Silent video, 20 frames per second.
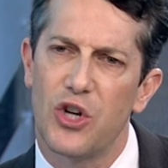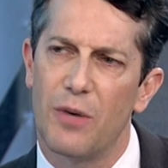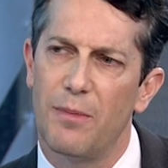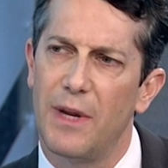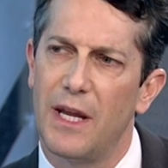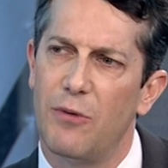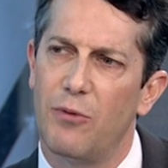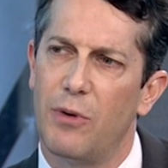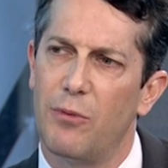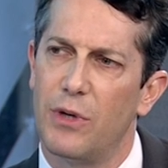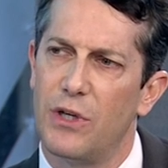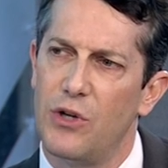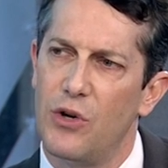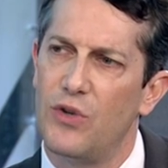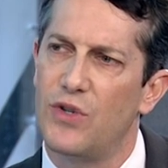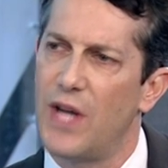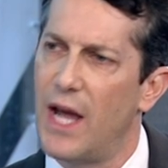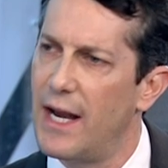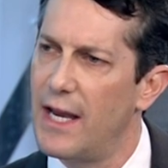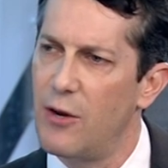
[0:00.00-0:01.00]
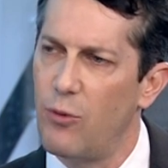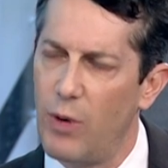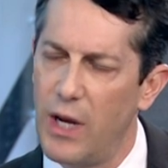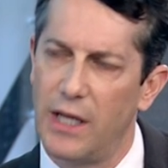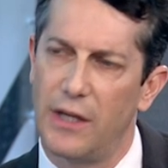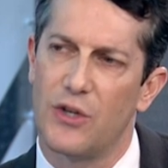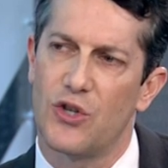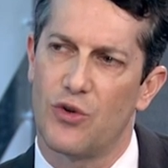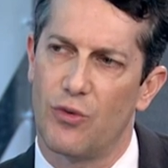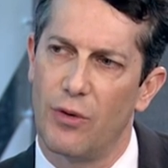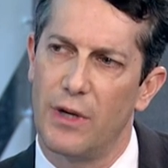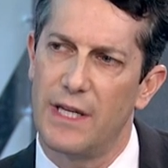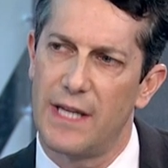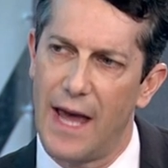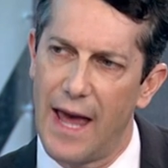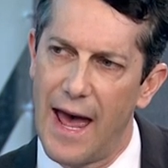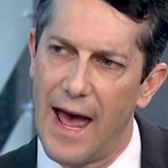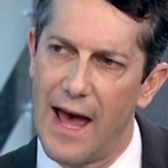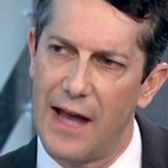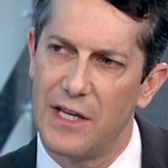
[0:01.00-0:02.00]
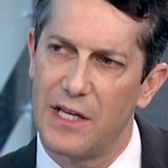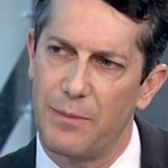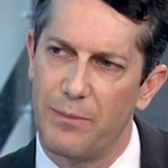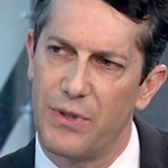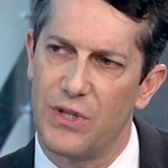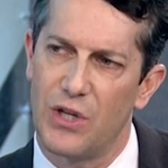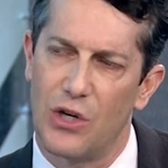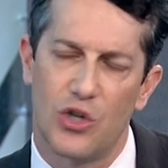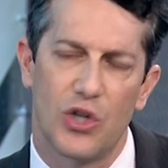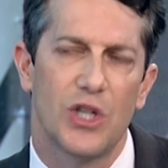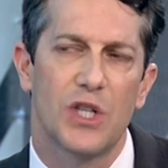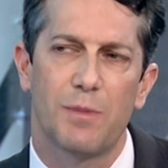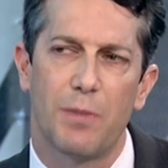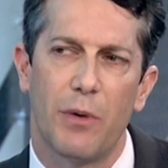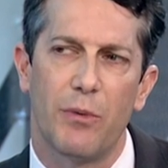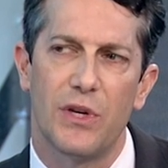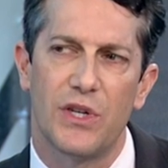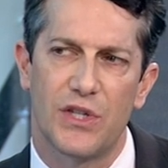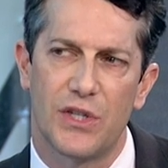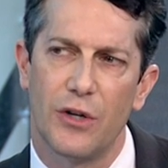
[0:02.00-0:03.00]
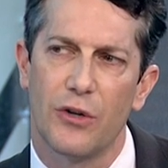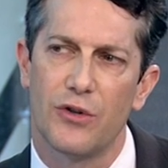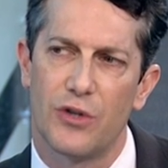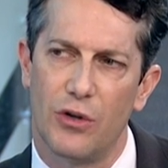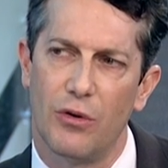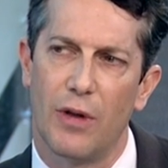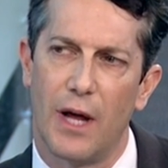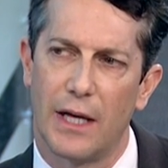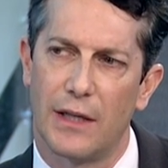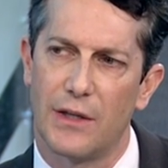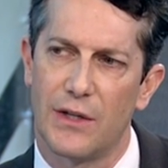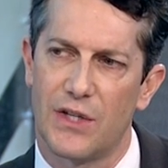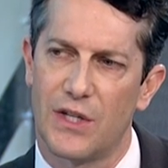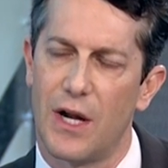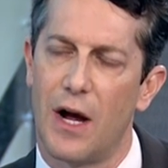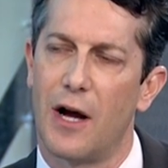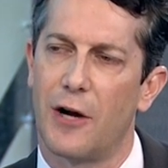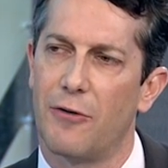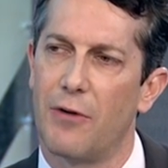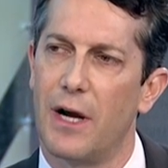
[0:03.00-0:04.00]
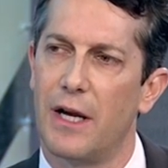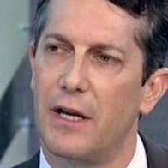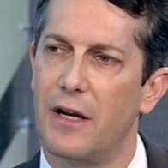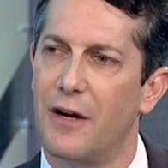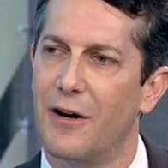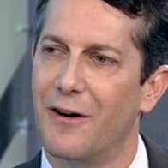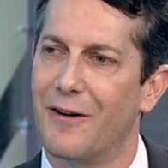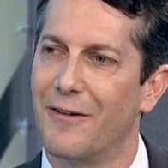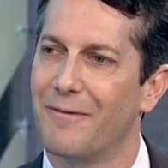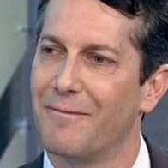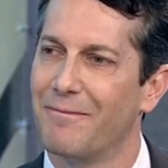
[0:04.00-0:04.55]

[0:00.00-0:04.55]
I mean, we would use any weakness really to add to positions, but we still do like the stock right here.